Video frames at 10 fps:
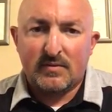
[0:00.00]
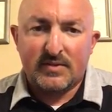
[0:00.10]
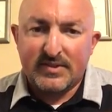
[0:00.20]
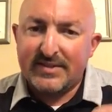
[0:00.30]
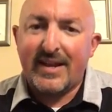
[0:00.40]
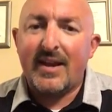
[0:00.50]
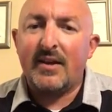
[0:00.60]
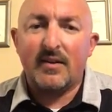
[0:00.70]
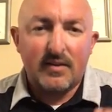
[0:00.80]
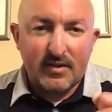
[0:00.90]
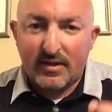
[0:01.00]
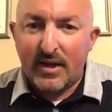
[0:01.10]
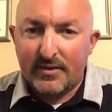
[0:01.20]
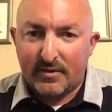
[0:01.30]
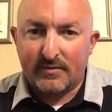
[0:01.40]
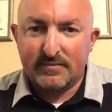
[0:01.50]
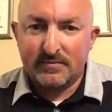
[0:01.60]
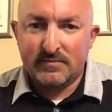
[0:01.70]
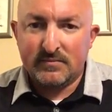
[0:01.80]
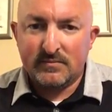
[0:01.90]
Stand together,
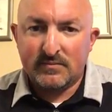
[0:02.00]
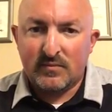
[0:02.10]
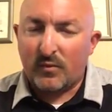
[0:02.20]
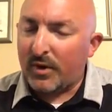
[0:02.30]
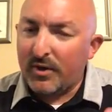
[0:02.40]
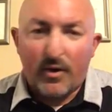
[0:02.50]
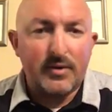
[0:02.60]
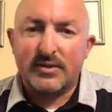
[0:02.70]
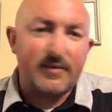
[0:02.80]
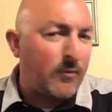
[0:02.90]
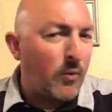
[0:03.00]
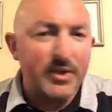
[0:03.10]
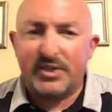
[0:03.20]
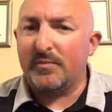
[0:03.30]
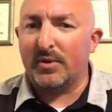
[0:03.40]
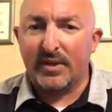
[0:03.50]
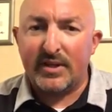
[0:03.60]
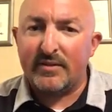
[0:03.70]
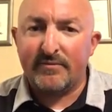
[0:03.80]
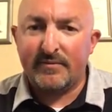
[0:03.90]
regardless of what you
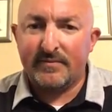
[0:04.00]
believe.